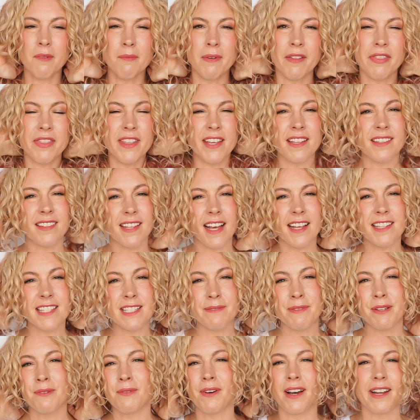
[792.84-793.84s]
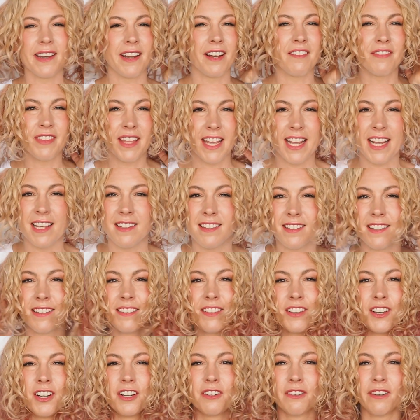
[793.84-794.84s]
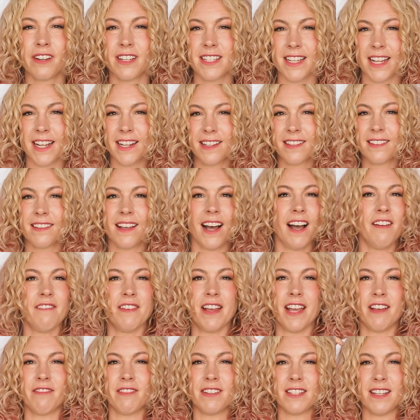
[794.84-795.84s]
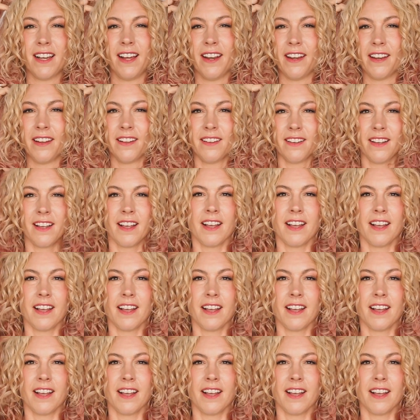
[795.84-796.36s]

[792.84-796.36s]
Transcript: But this has to be one of the easiest curl routines I've ever done.